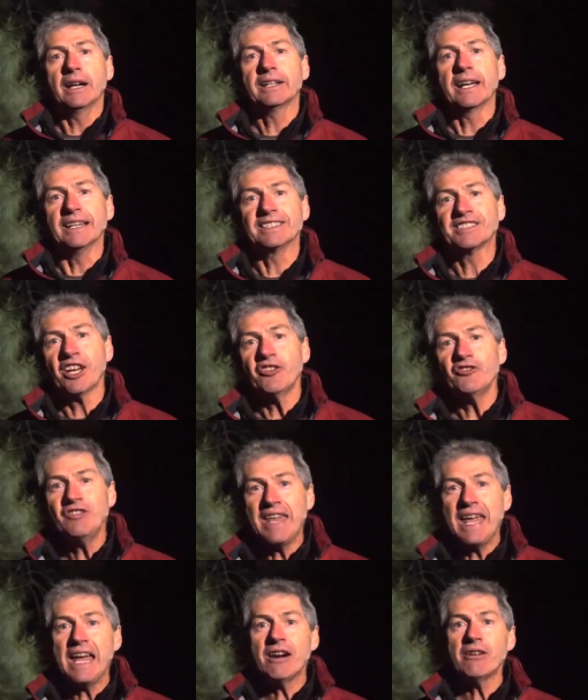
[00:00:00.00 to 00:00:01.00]
Okay, so
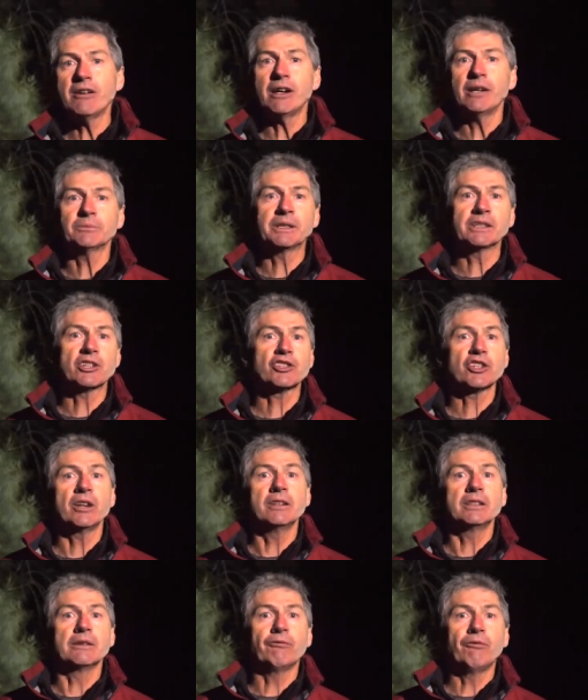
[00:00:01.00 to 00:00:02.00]
now I'm going to show
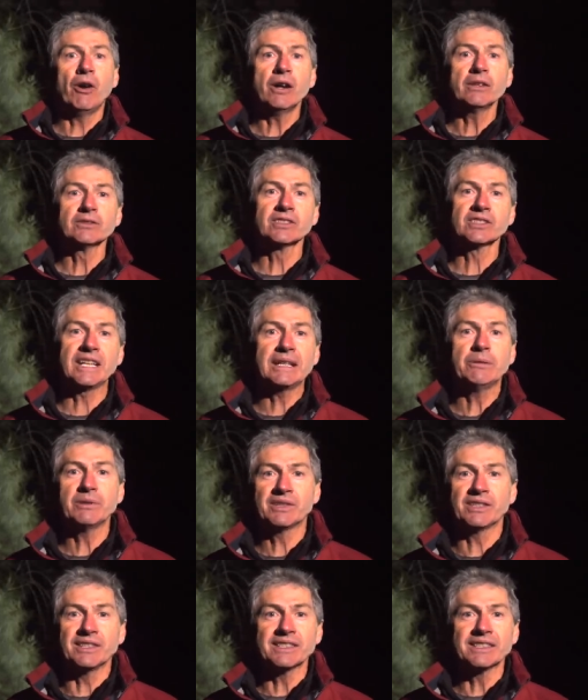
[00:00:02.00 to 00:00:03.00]
you the final
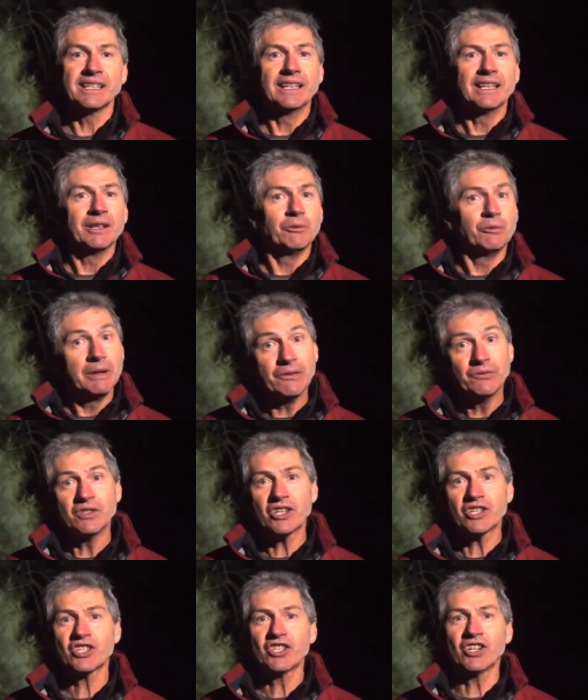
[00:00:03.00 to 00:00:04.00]
sequences we've
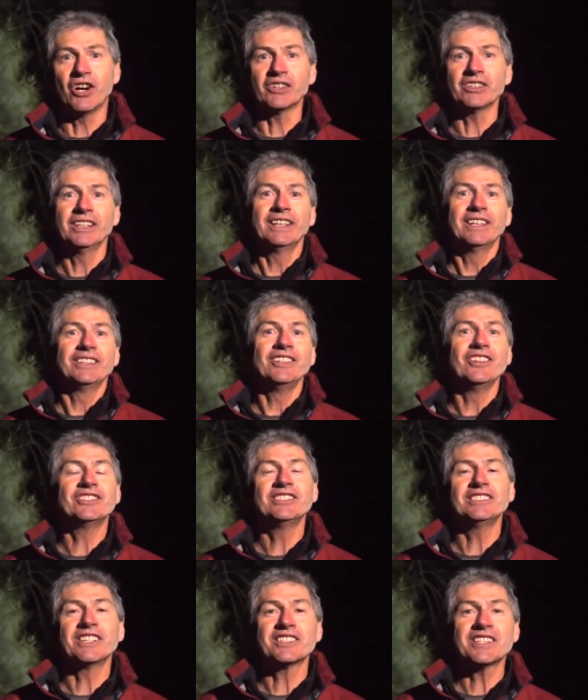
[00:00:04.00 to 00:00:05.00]
just shot
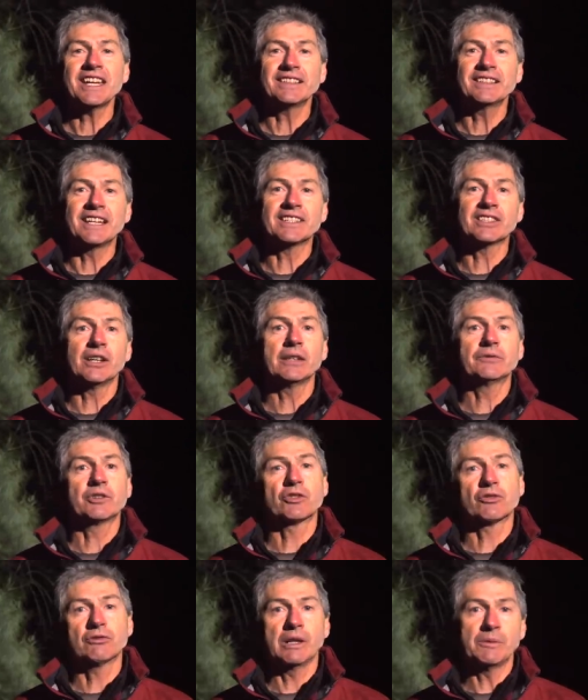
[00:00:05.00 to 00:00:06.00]
using the techniques I've
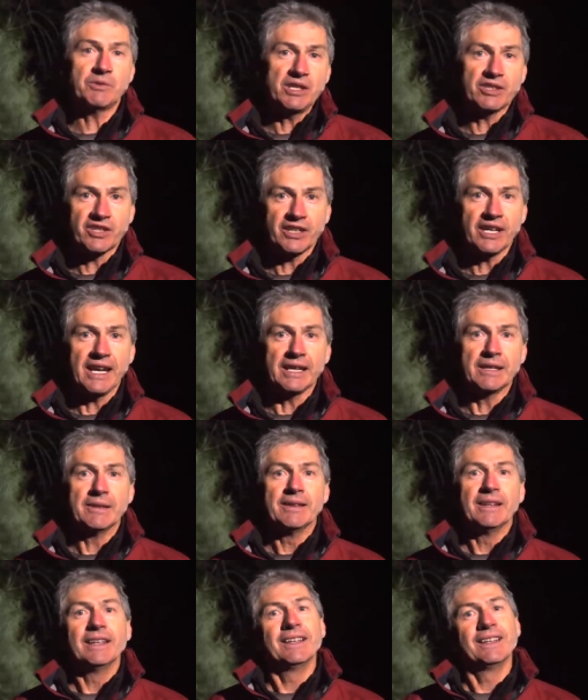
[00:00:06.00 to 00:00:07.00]
described to you today.
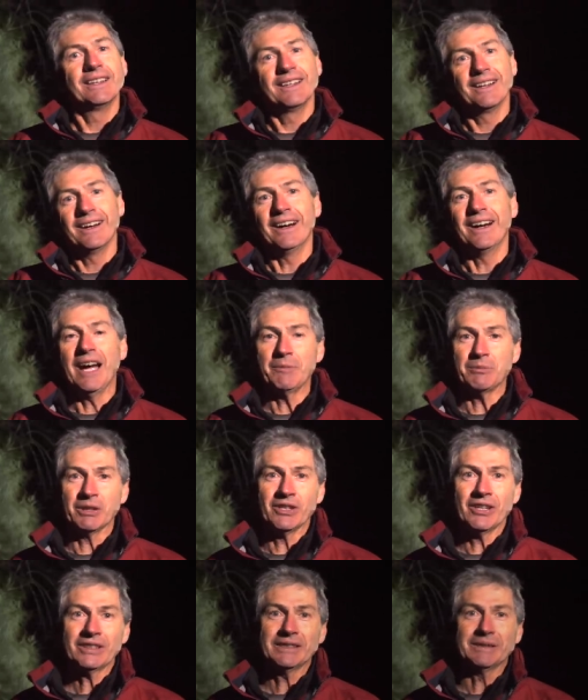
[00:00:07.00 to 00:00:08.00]
I hope you like